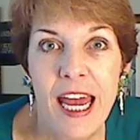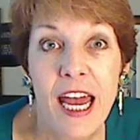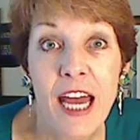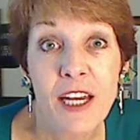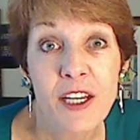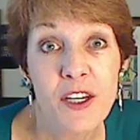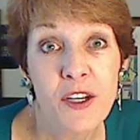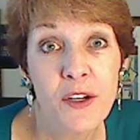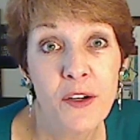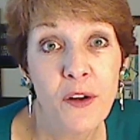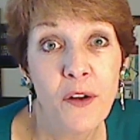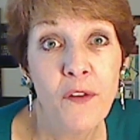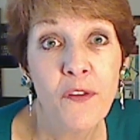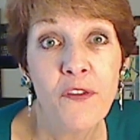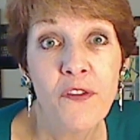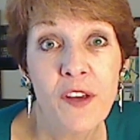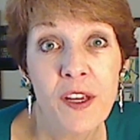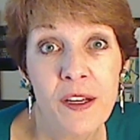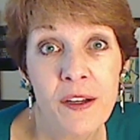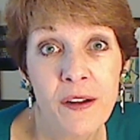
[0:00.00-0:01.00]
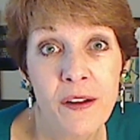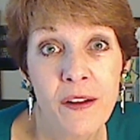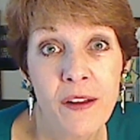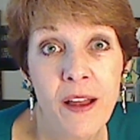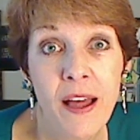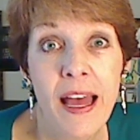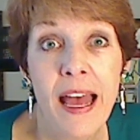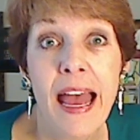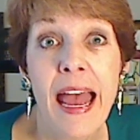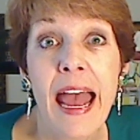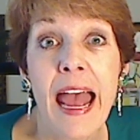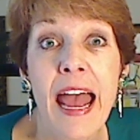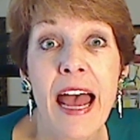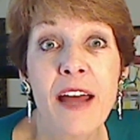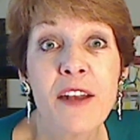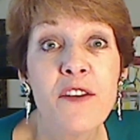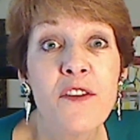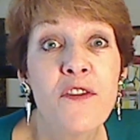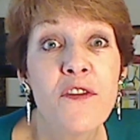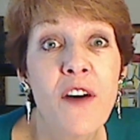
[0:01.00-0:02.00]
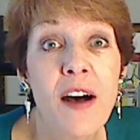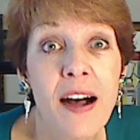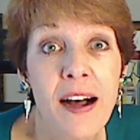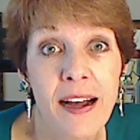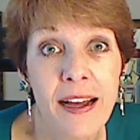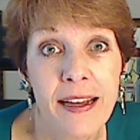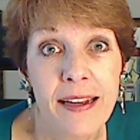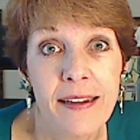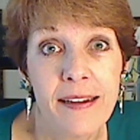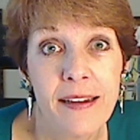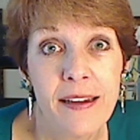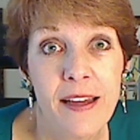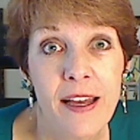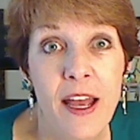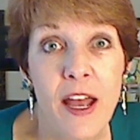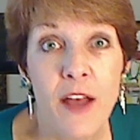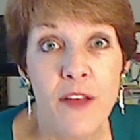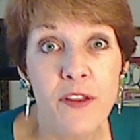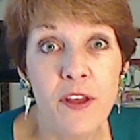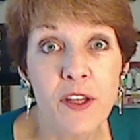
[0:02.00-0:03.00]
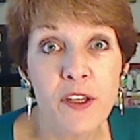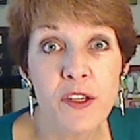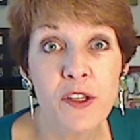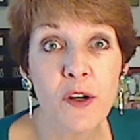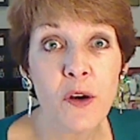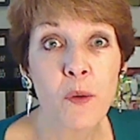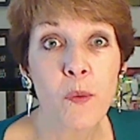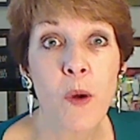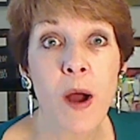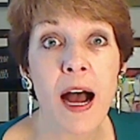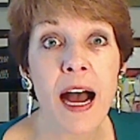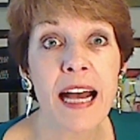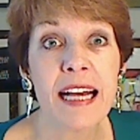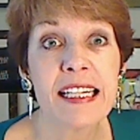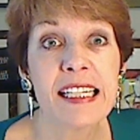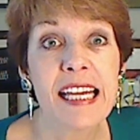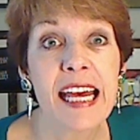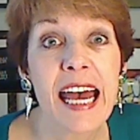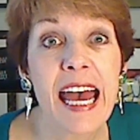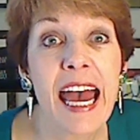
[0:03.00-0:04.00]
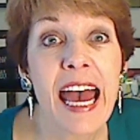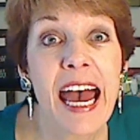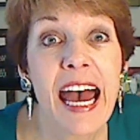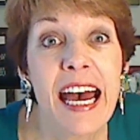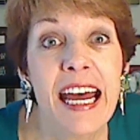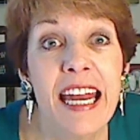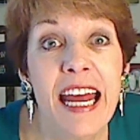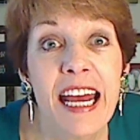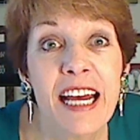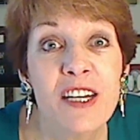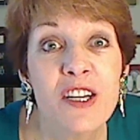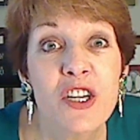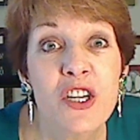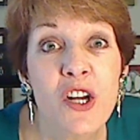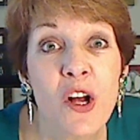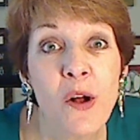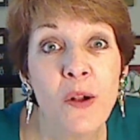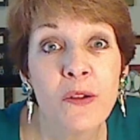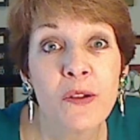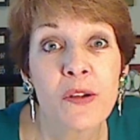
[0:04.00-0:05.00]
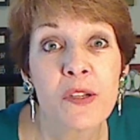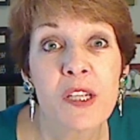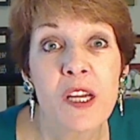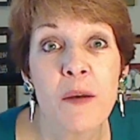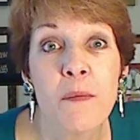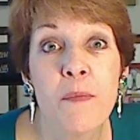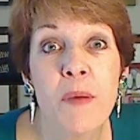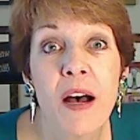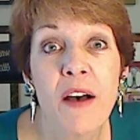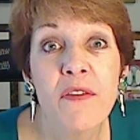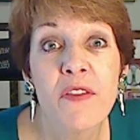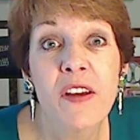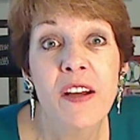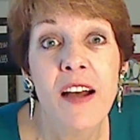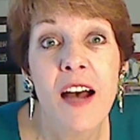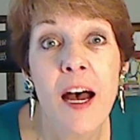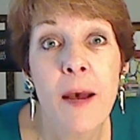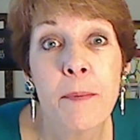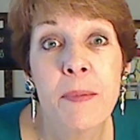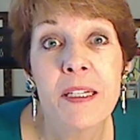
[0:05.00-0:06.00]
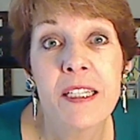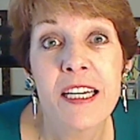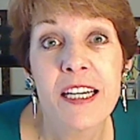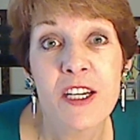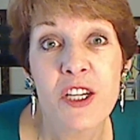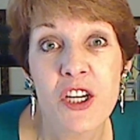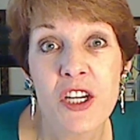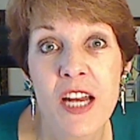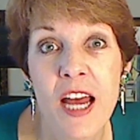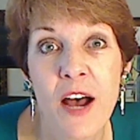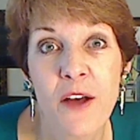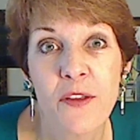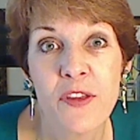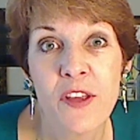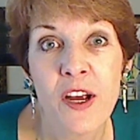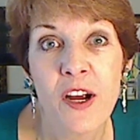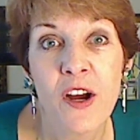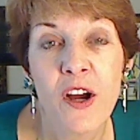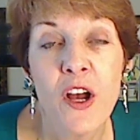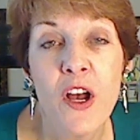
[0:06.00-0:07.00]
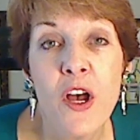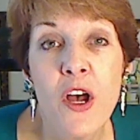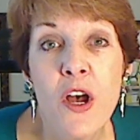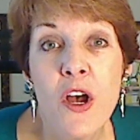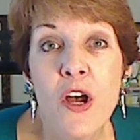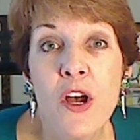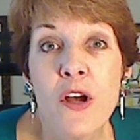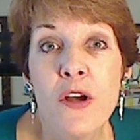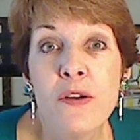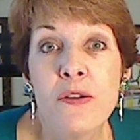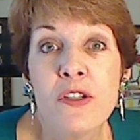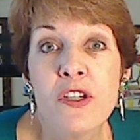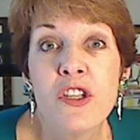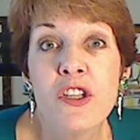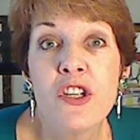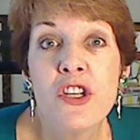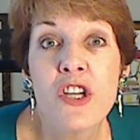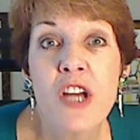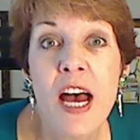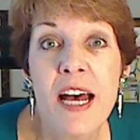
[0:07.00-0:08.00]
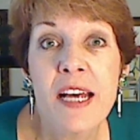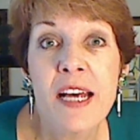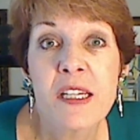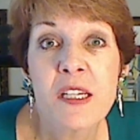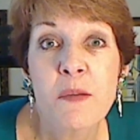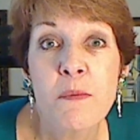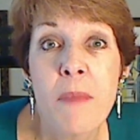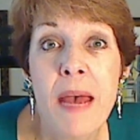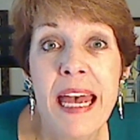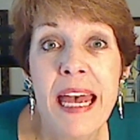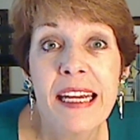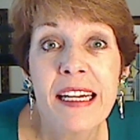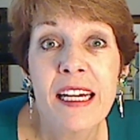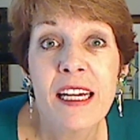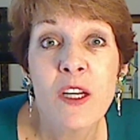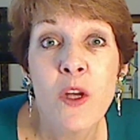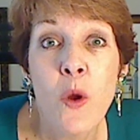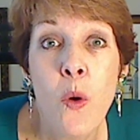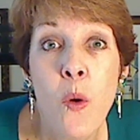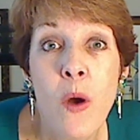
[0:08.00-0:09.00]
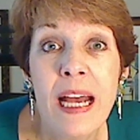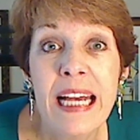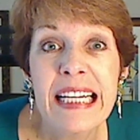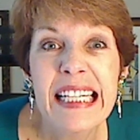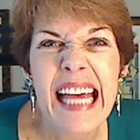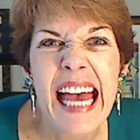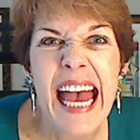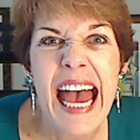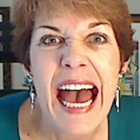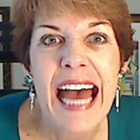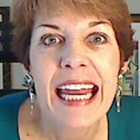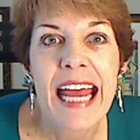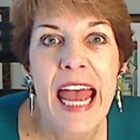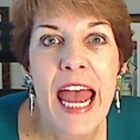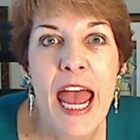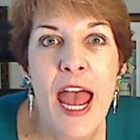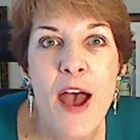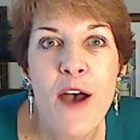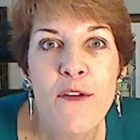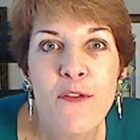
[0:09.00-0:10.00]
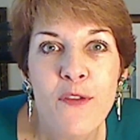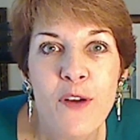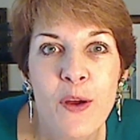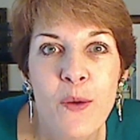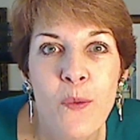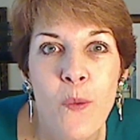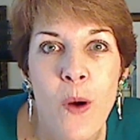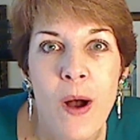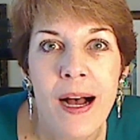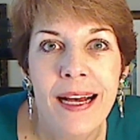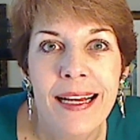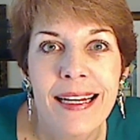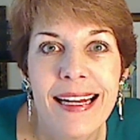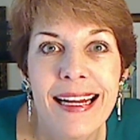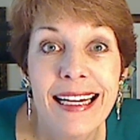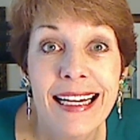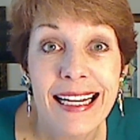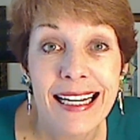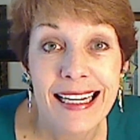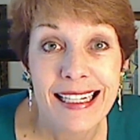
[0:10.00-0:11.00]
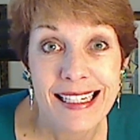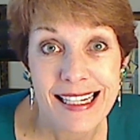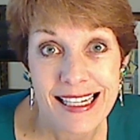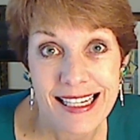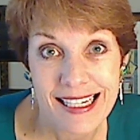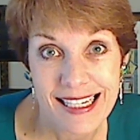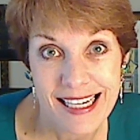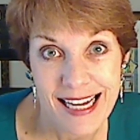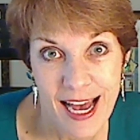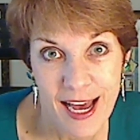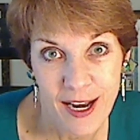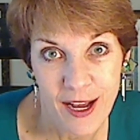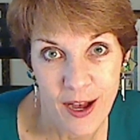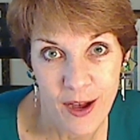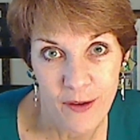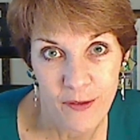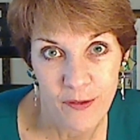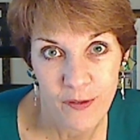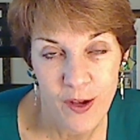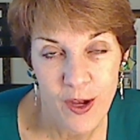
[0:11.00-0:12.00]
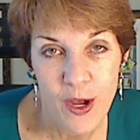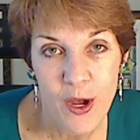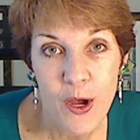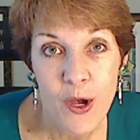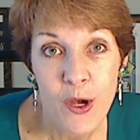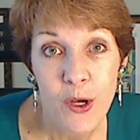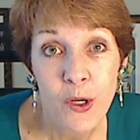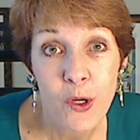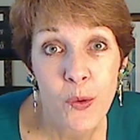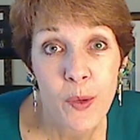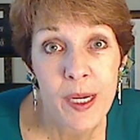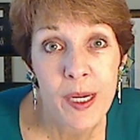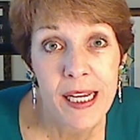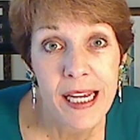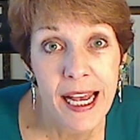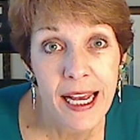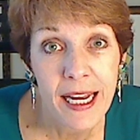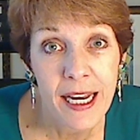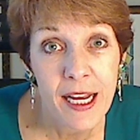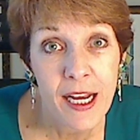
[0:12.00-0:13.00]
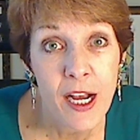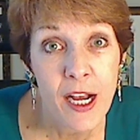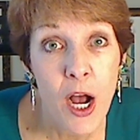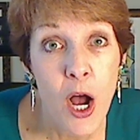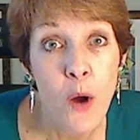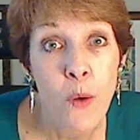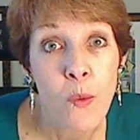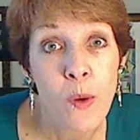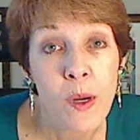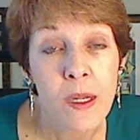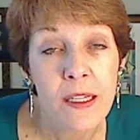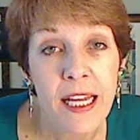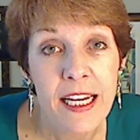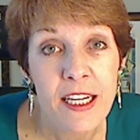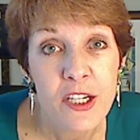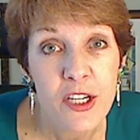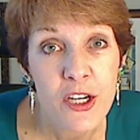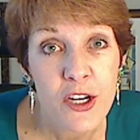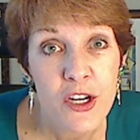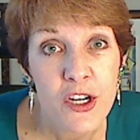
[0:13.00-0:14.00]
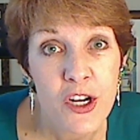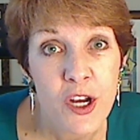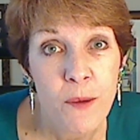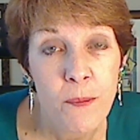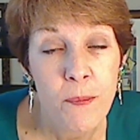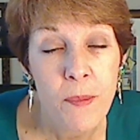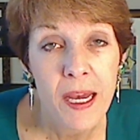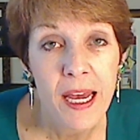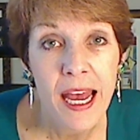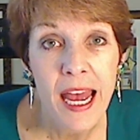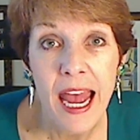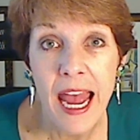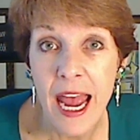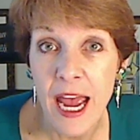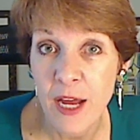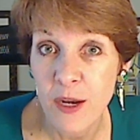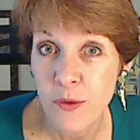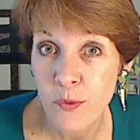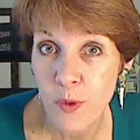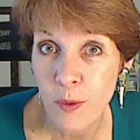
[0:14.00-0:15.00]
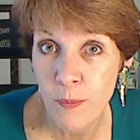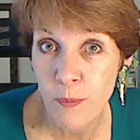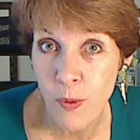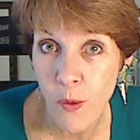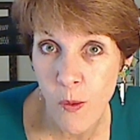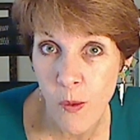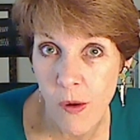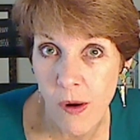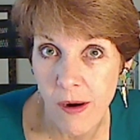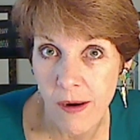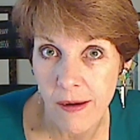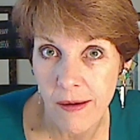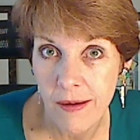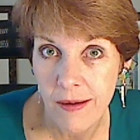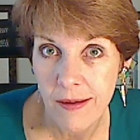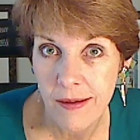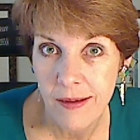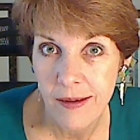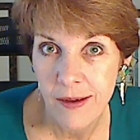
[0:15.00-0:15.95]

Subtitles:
and you'll feel and find that you'll rise head and shoulders above the competition out there who's just making noise at everyone instead of creating a relationship and rapport